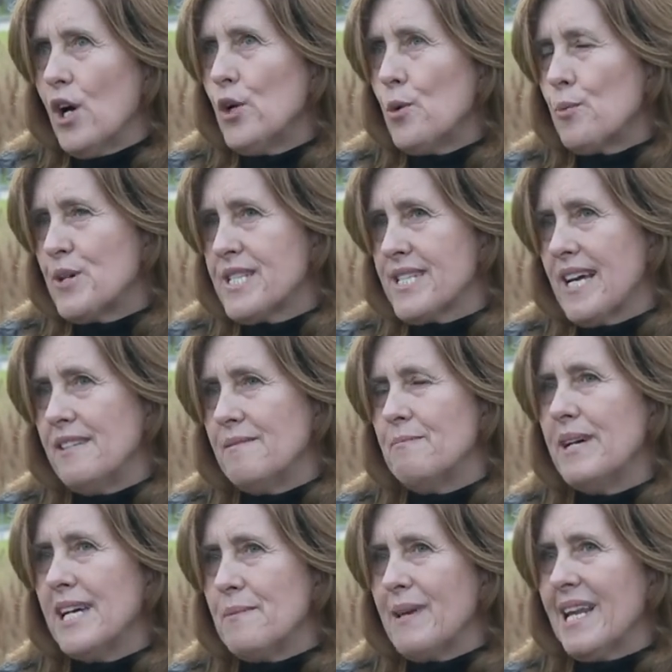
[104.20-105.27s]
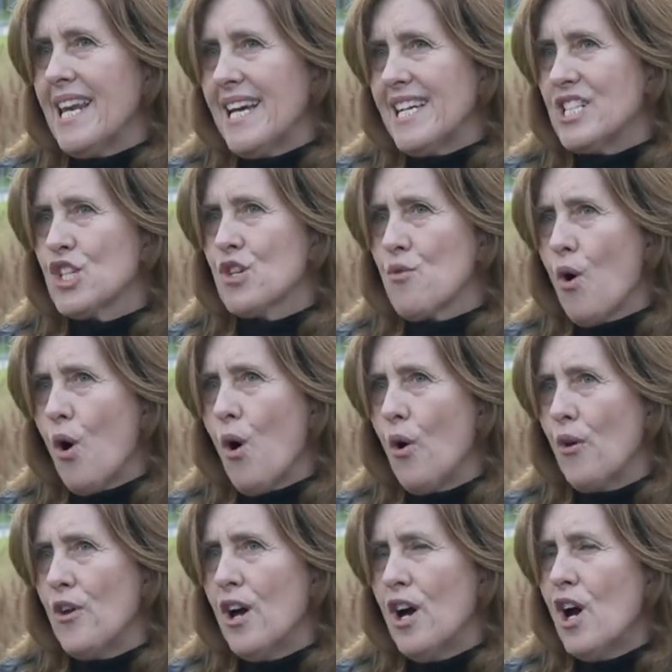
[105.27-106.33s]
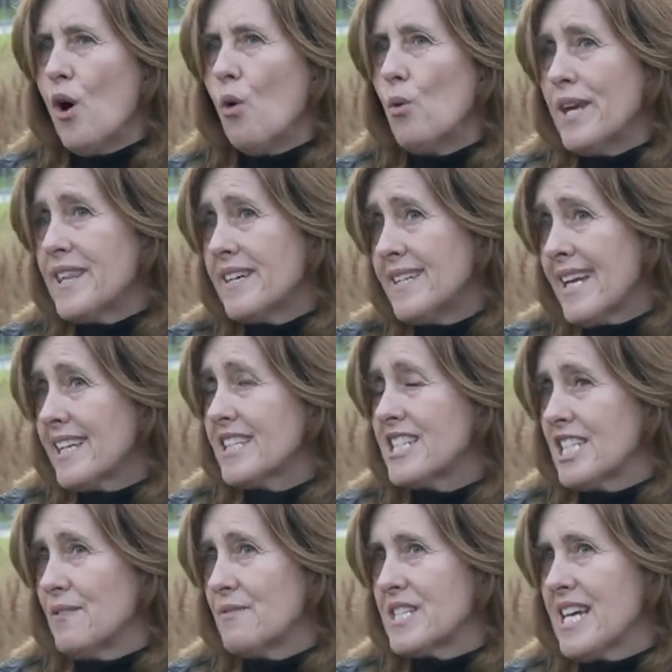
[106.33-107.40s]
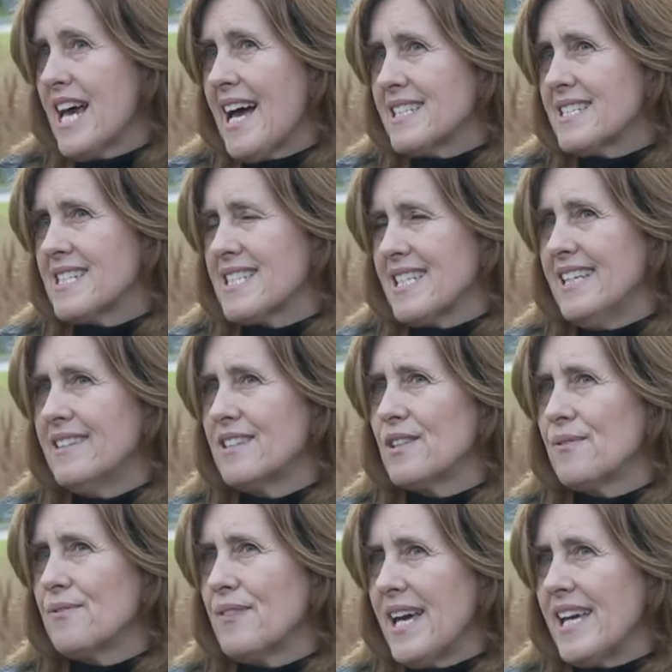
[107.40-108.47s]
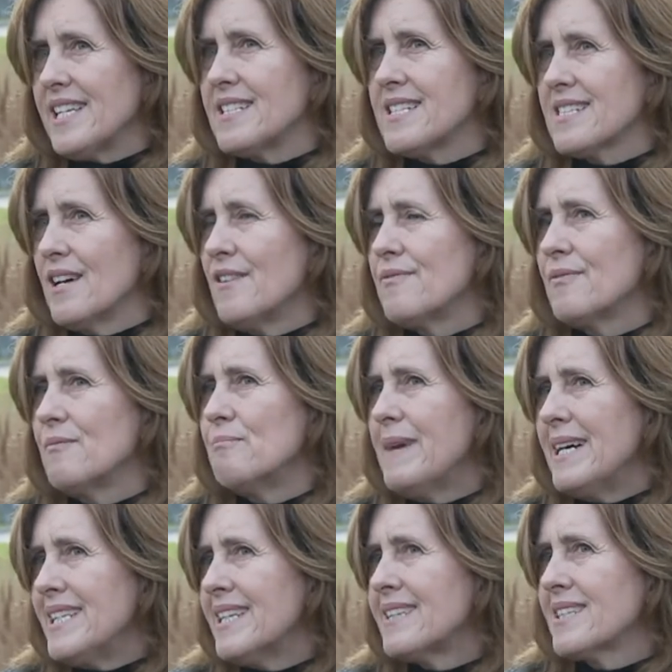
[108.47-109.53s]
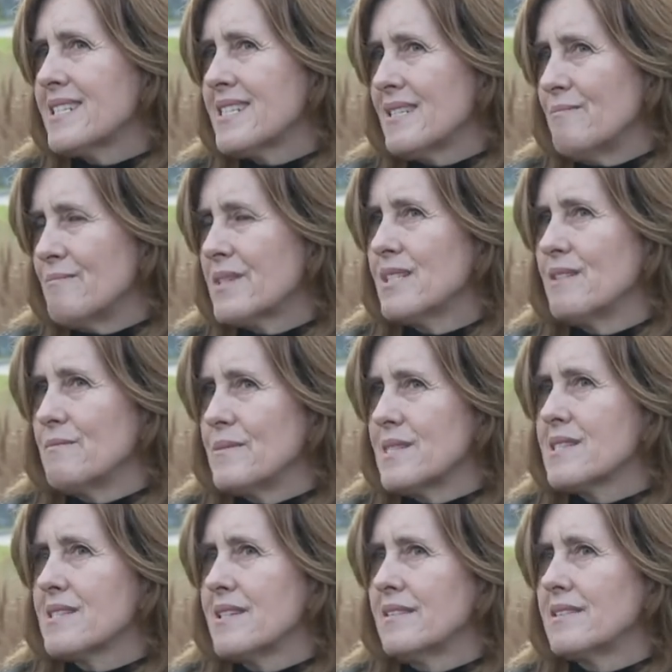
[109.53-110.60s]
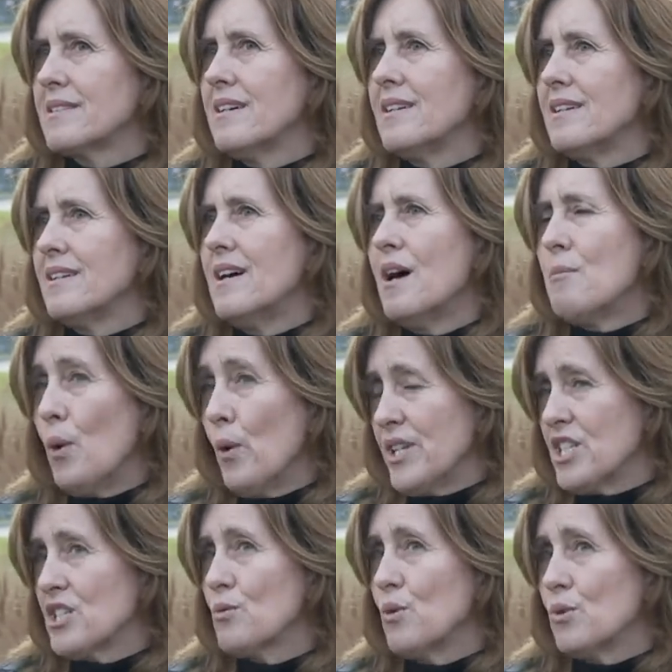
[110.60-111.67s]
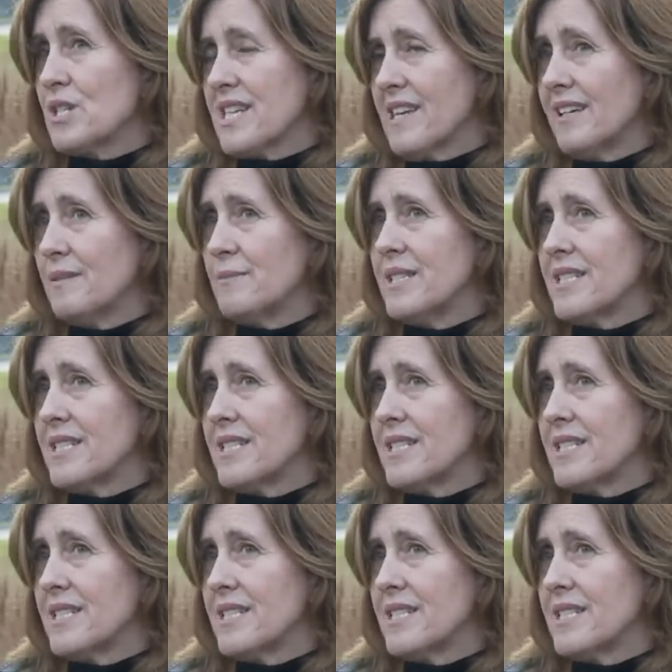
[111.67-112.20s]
who present maybe later on with a negative test in the face of many other symptoms that point towards Lyme